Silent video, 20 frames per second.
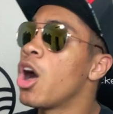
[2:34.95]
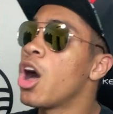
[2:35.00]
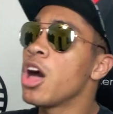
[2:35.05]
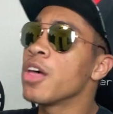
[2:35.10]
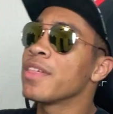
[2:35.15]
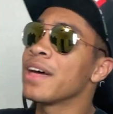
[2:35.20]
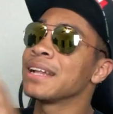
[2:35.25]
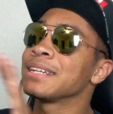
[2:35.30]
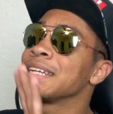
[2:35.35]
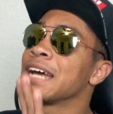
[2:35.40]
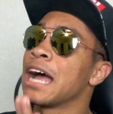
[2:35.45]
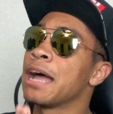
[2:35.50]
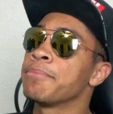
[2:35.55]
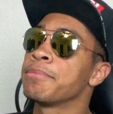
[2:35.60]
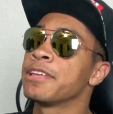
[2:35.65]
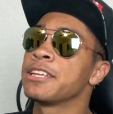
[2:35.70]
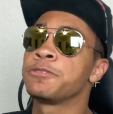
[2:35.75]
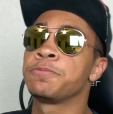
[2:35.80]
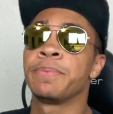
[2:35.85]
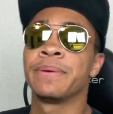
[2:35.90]
all that time
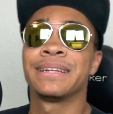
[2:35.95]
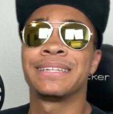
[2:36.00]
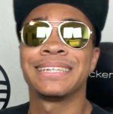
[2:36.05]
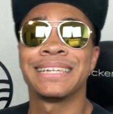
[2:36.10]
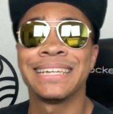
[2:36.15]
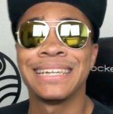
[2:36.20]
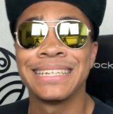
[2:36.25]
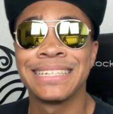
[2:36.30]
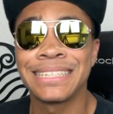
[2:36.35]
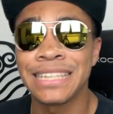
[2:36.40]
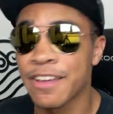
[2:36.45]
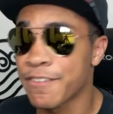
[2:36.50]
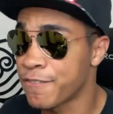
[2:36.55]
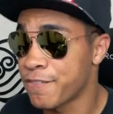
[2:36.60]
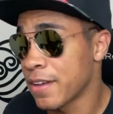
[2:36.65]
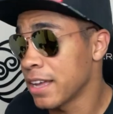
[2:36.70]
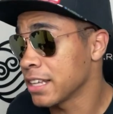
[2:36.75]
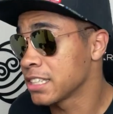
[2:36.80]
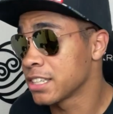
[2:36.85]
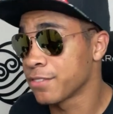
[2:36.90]
they spent is
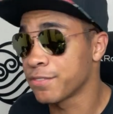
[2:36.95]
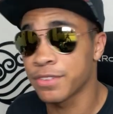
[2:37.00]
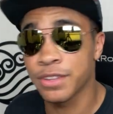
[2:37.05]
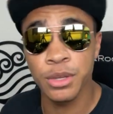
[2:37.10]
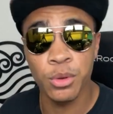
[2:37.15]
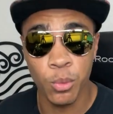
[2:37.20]
effectively